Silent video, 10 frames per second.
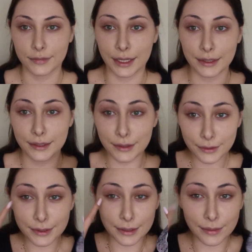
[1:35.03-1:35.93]
Do
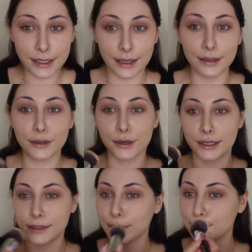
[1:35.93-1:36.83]
you see me? I look
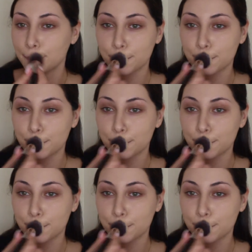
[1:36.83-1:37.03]
crazy.